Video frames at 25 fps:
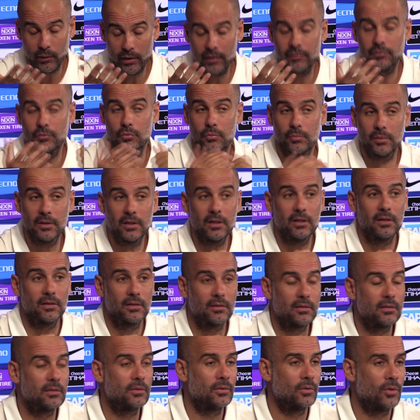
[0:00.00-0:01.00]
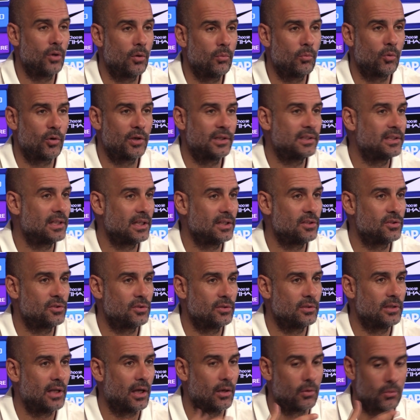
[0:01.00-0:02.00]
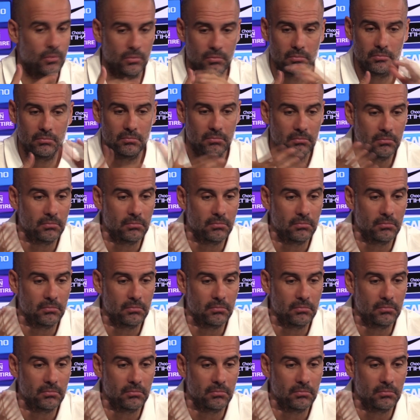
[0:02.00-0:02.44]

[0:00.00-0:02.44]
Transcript: we have to be, you know, more attention. Now